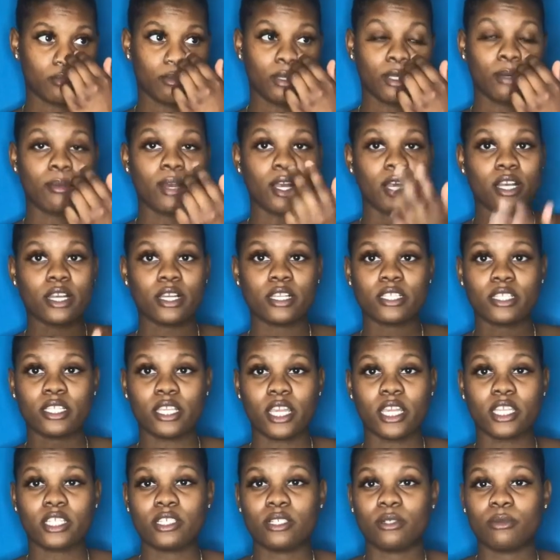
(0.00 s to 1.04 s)
Me and my cousin
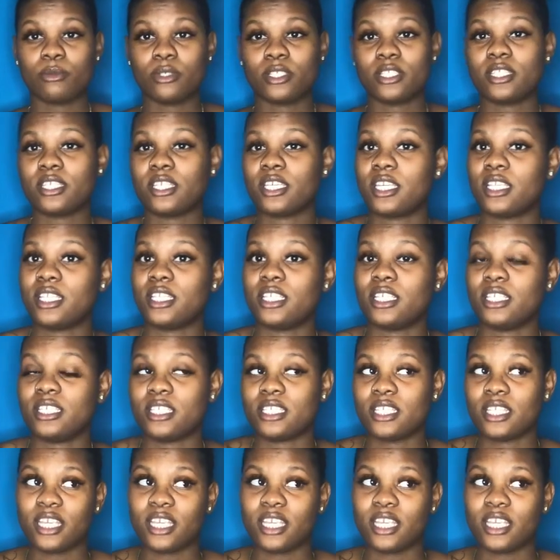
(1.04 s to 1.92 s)
actually went to get these